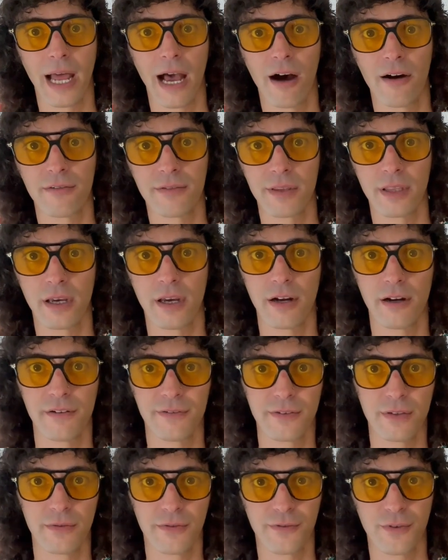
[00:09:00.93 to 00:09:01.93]
out there
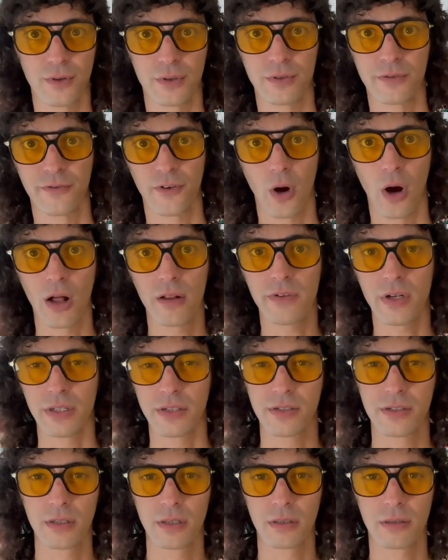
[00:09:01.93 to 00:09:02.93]
for for all of
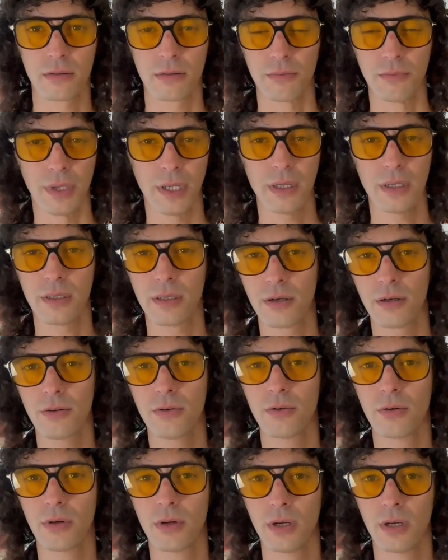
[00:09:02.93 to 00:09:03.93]
us. Me,
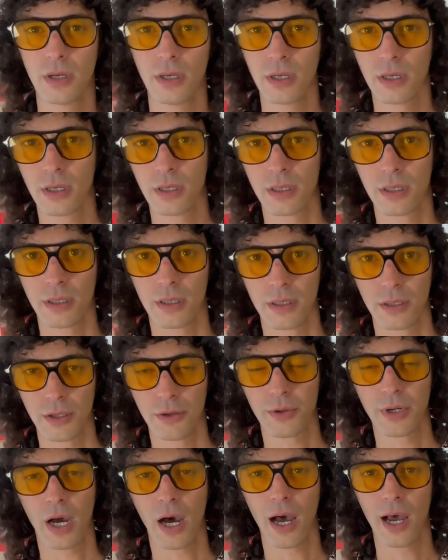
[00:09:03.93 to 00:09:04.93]
you, you
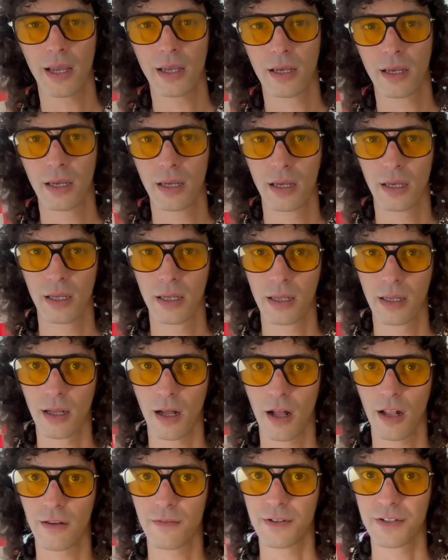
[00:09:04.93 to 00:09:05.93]
and I,
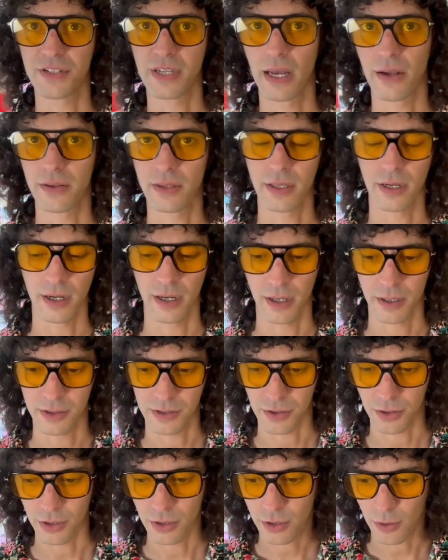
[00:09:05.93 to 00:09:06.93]
all of us out there.
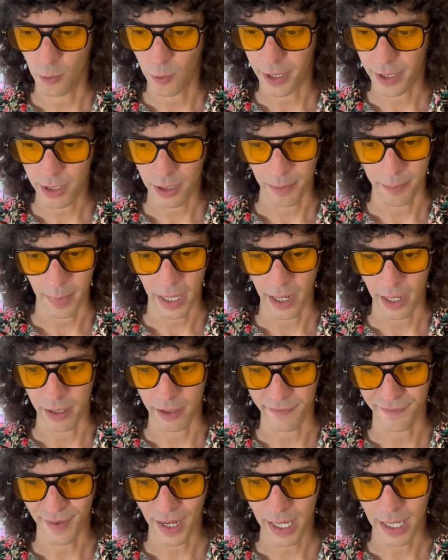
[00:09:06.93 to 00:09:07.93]
So you could wake up, man.
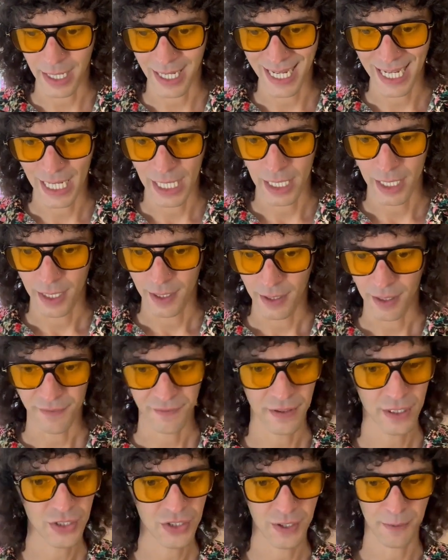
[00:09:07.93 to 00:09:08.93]
If I if
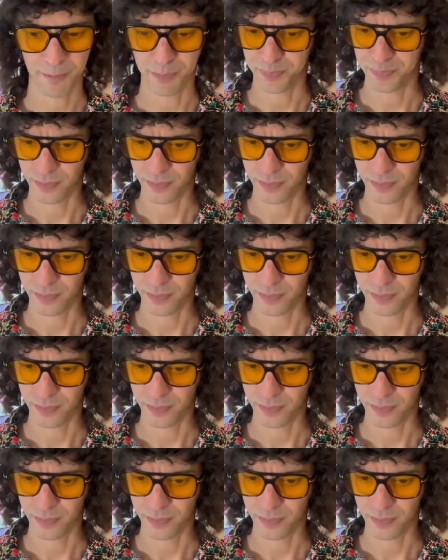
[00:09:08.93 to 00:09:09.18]
this